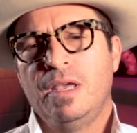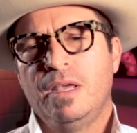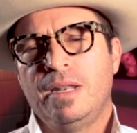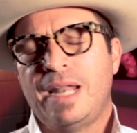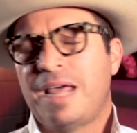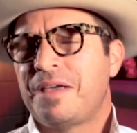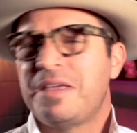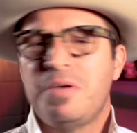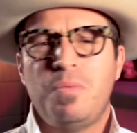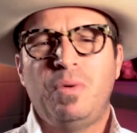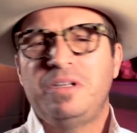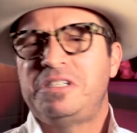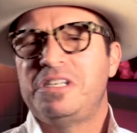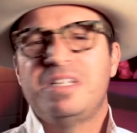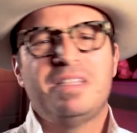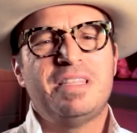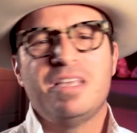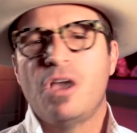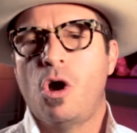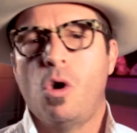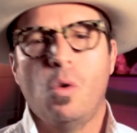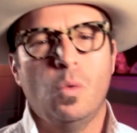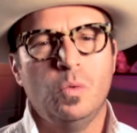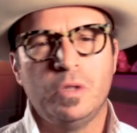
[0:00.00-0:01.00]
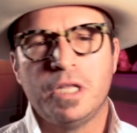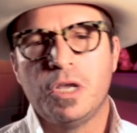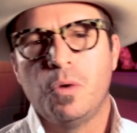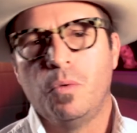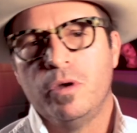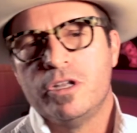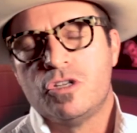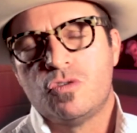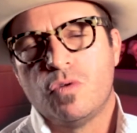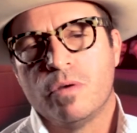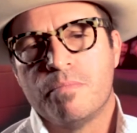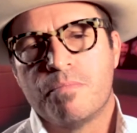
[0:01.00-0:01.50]
Now, he wasn't the only
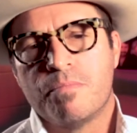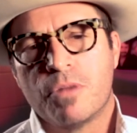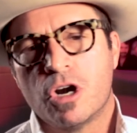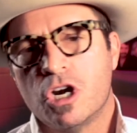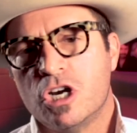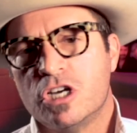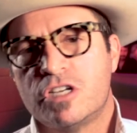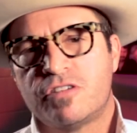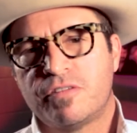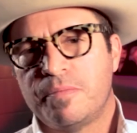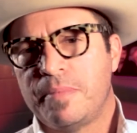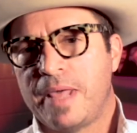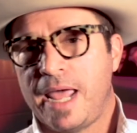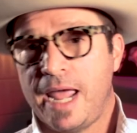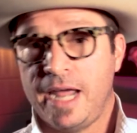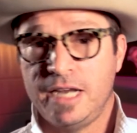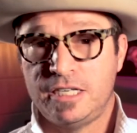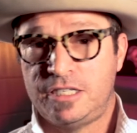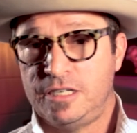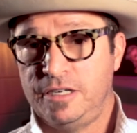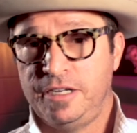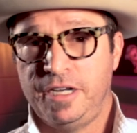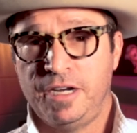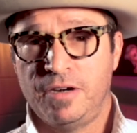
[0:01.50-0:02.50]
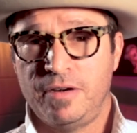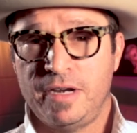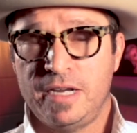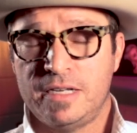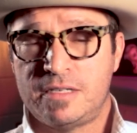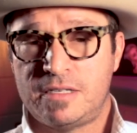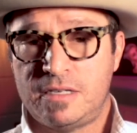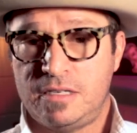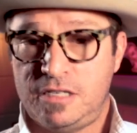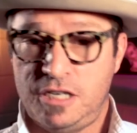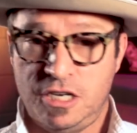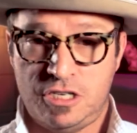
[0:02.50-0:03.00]
one to emerge from the ancient Near
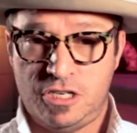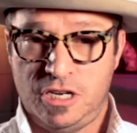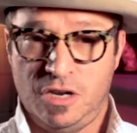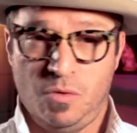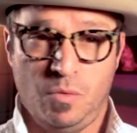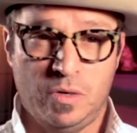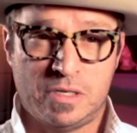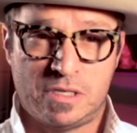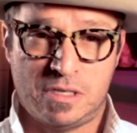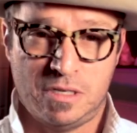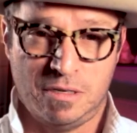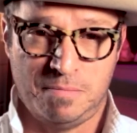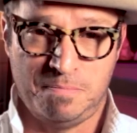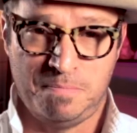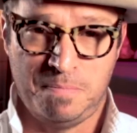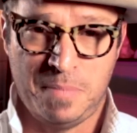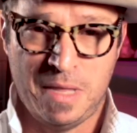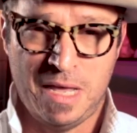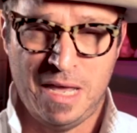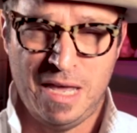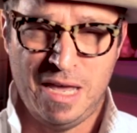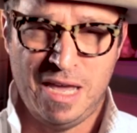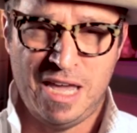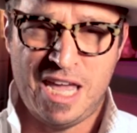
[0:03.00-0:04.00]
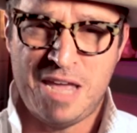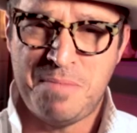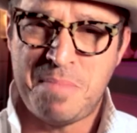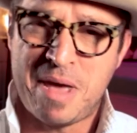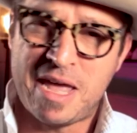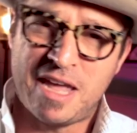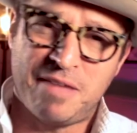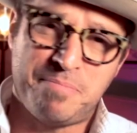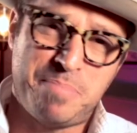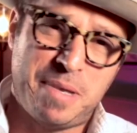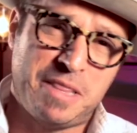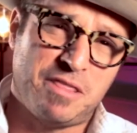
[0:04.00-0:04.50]
East teaching wisdom. He
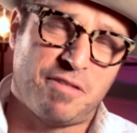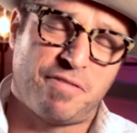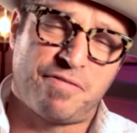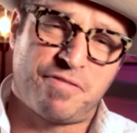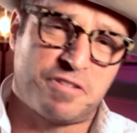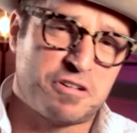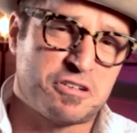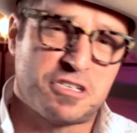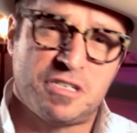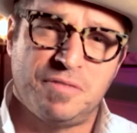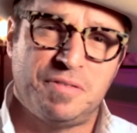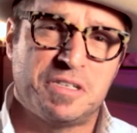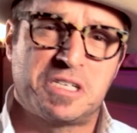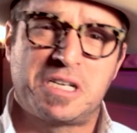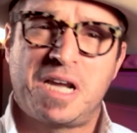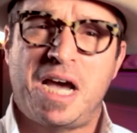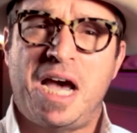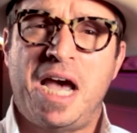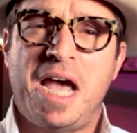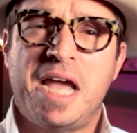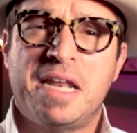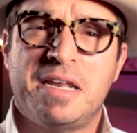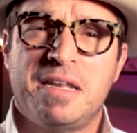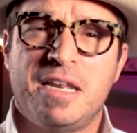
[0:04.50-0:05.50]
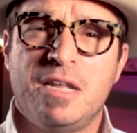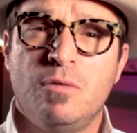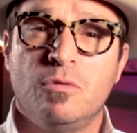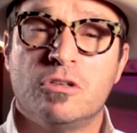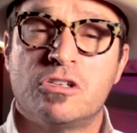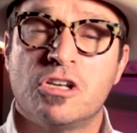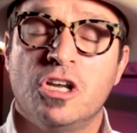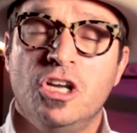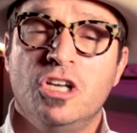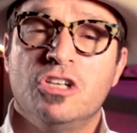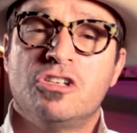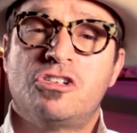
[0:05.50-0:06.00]
may have been the first of his kind, and he
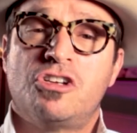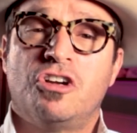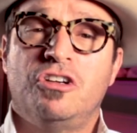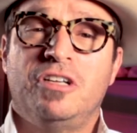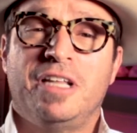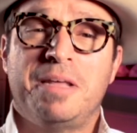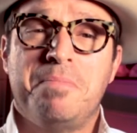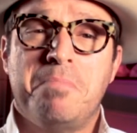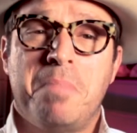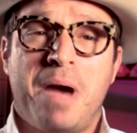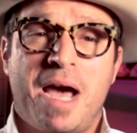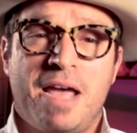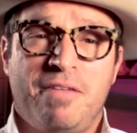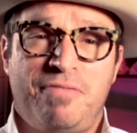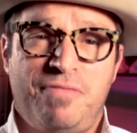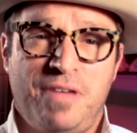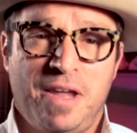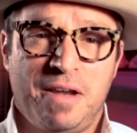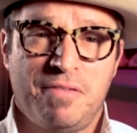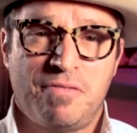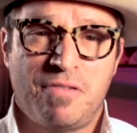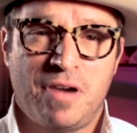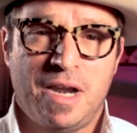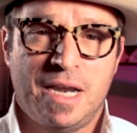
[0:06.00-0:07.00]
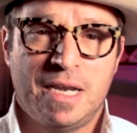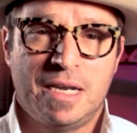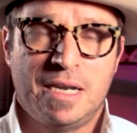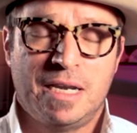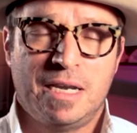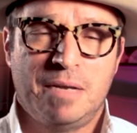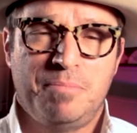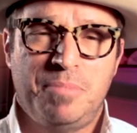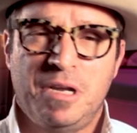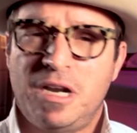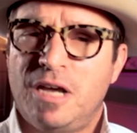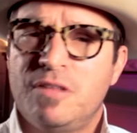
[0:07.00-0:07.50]
was certainly my favorite,
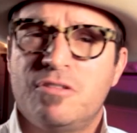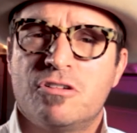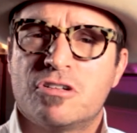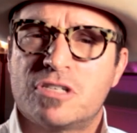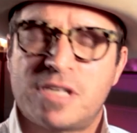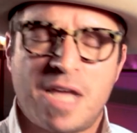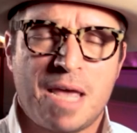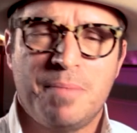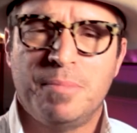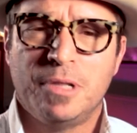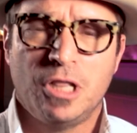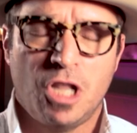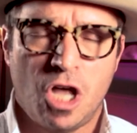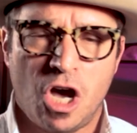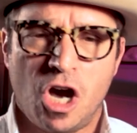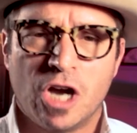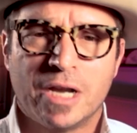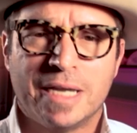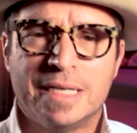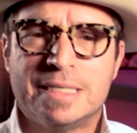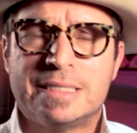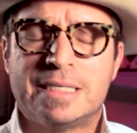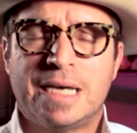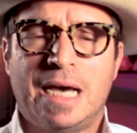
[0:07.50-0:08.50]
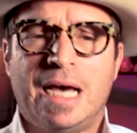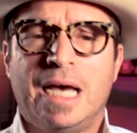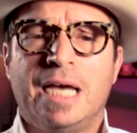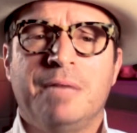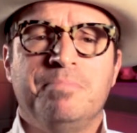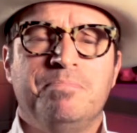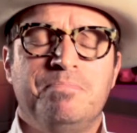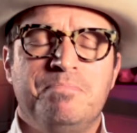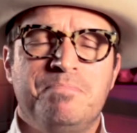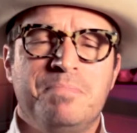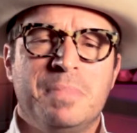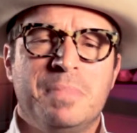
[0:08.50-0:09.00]
but others came along in time.